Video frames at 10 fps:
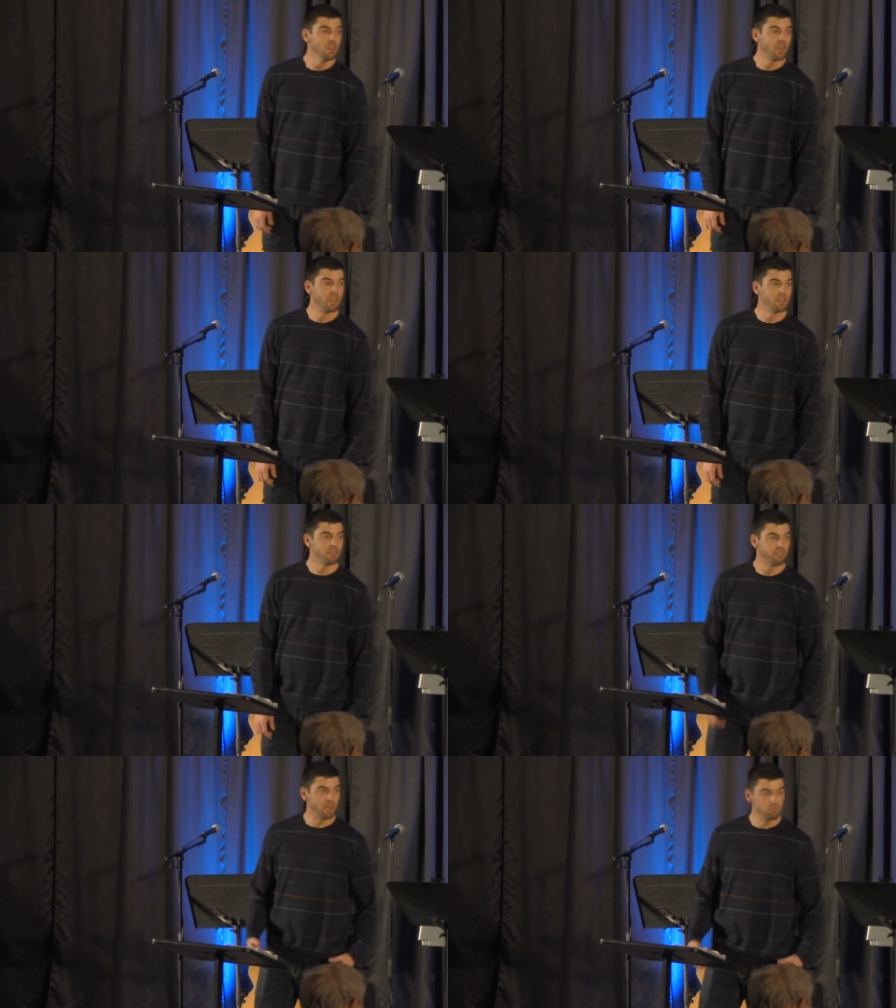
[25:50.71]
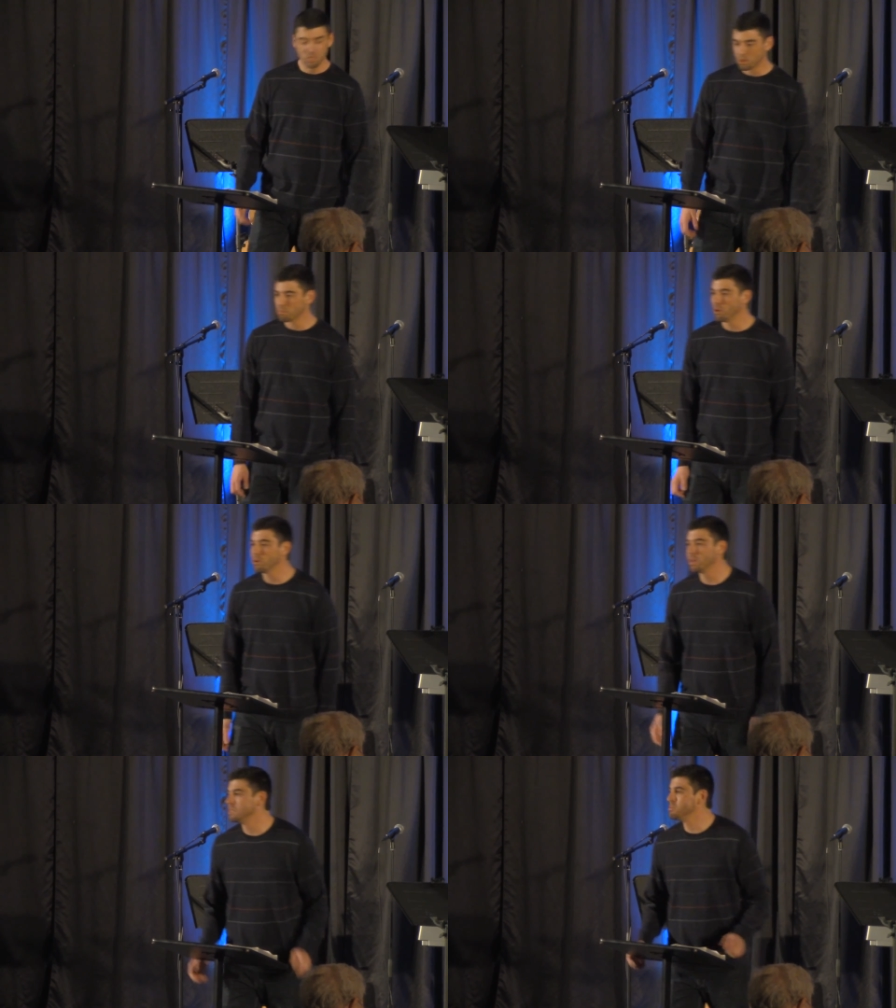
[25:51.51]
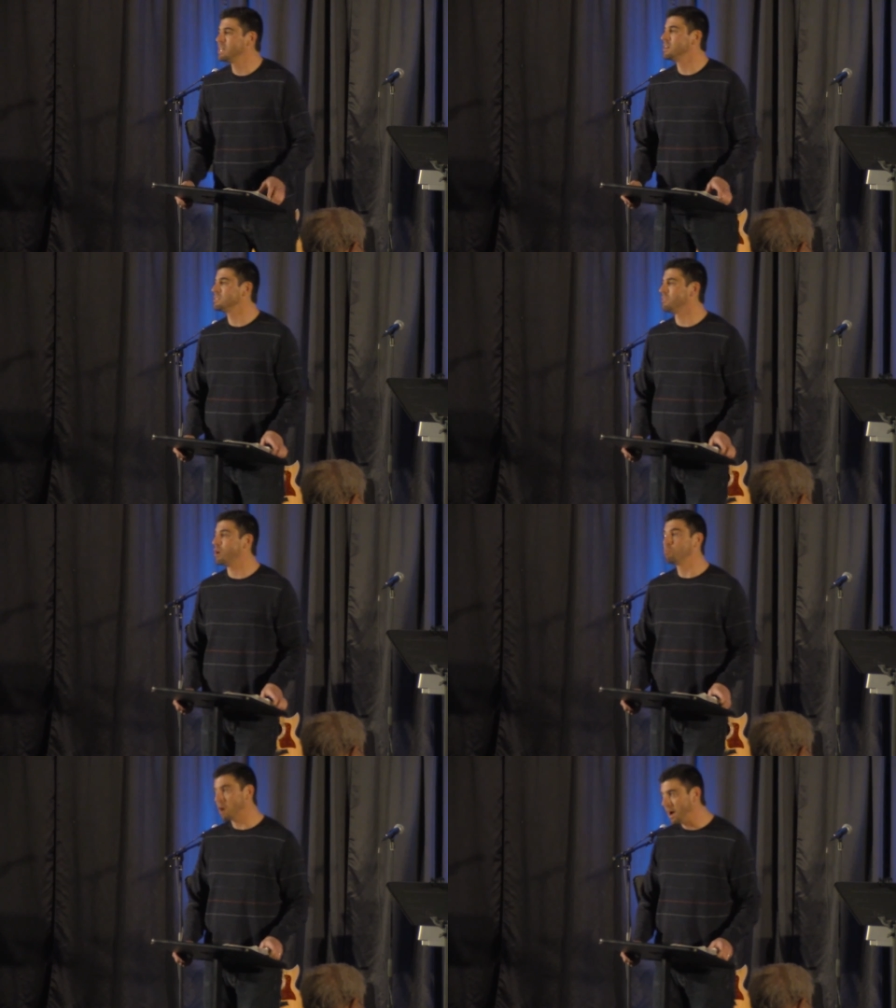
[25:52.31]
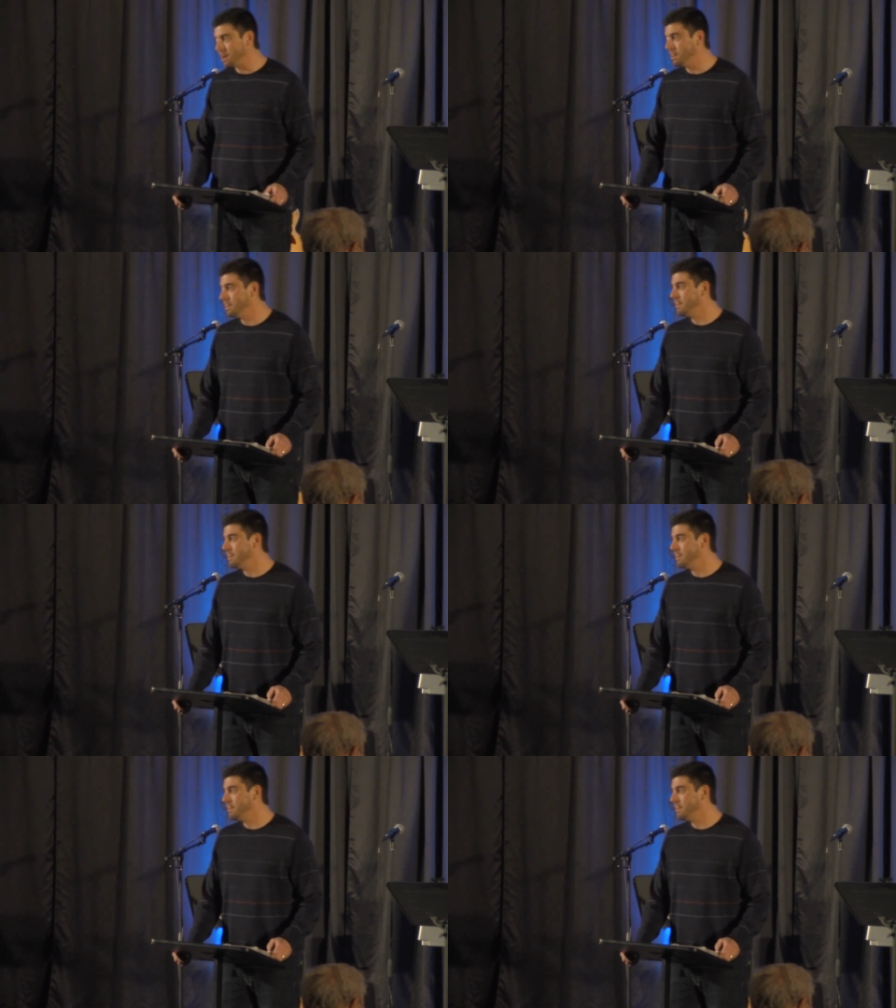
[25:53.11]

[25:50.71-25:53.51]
and families are broken is because of our pride.